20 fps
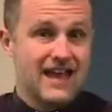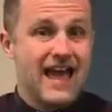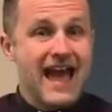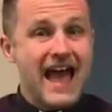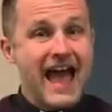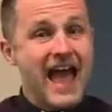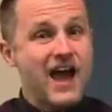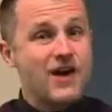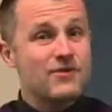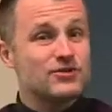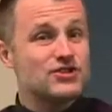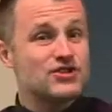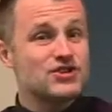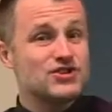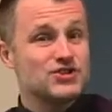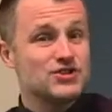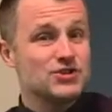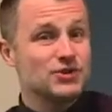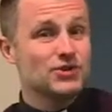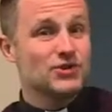How
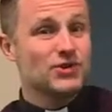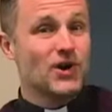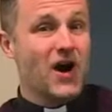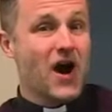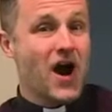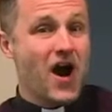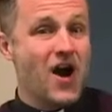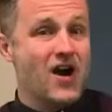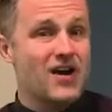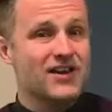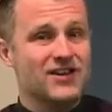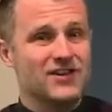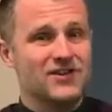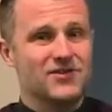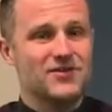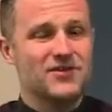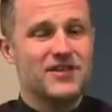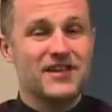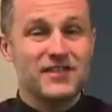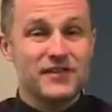sure are
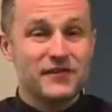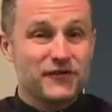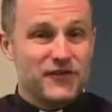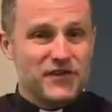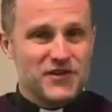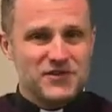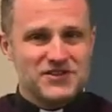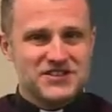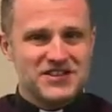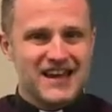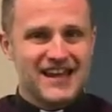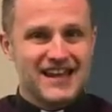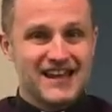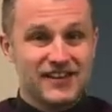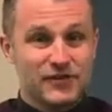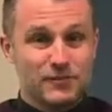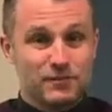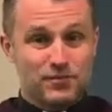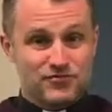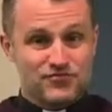you that the future
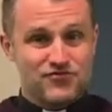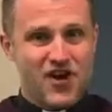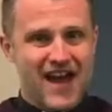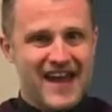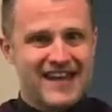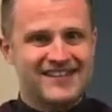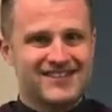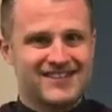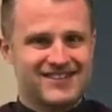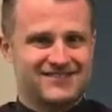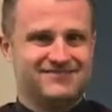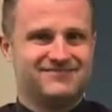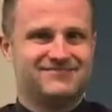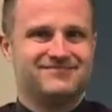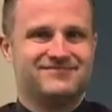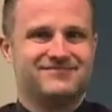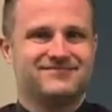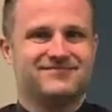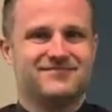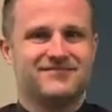is bright?
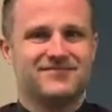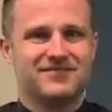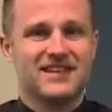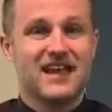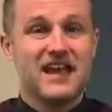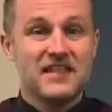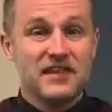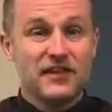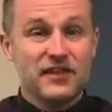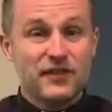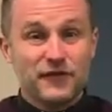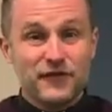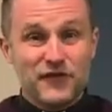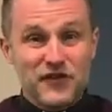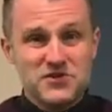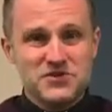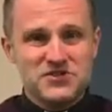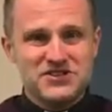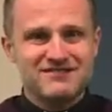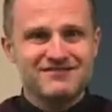That the
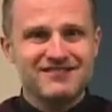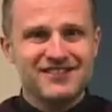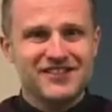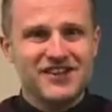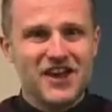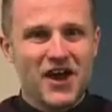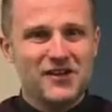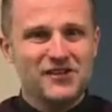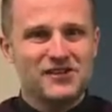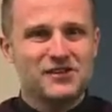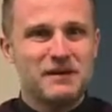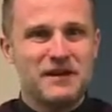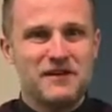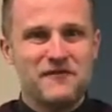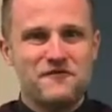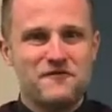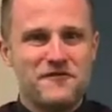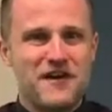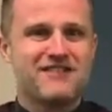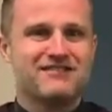future is going to be
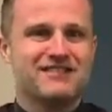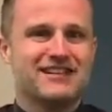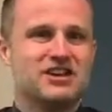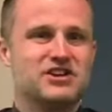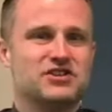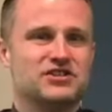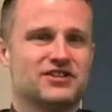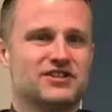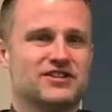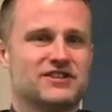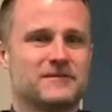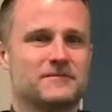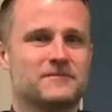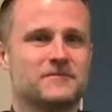very good?